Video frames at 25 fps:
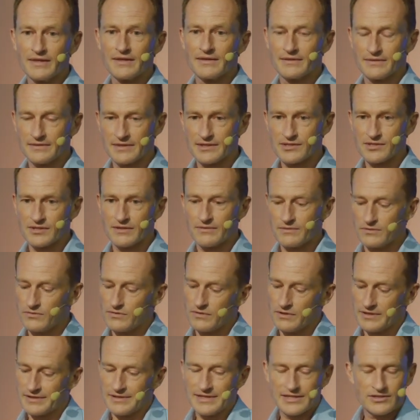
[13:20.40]
There's,
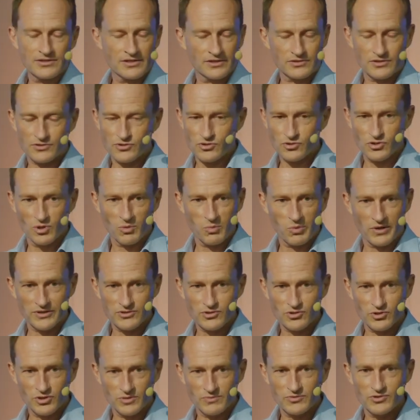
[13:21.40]
at least not on scope 1,
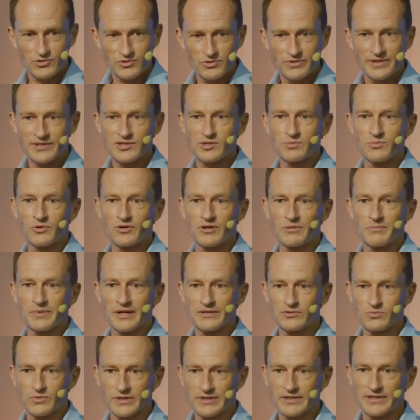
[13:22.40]
scope 2. It's more
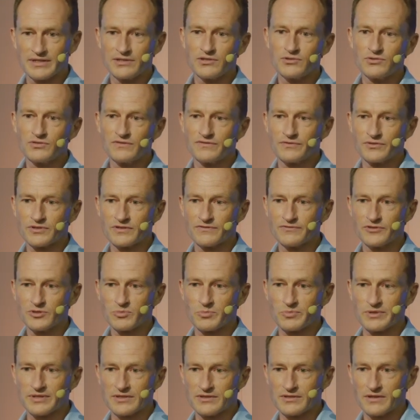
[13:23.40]
about what can you do for the
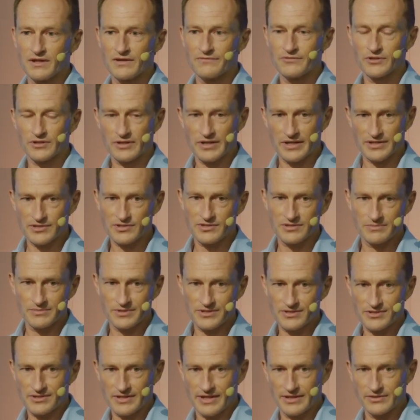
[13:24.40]
footprint of your
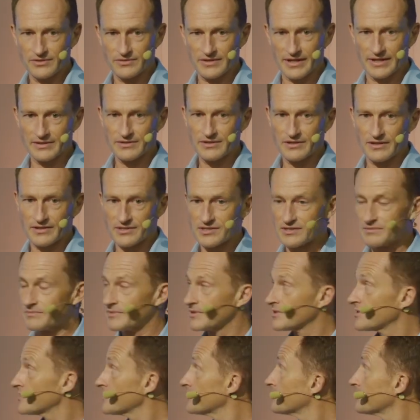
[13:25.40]
customers and your end customers.